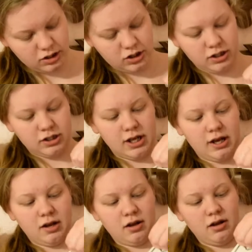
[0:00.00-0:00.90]
It's just
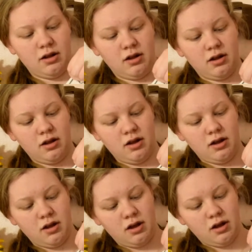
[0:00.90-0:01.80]
like
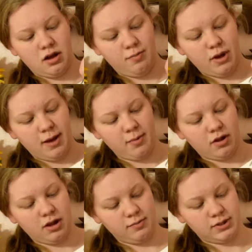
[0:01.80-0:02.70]
a
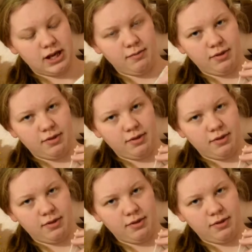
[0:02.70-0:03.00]
paperclip type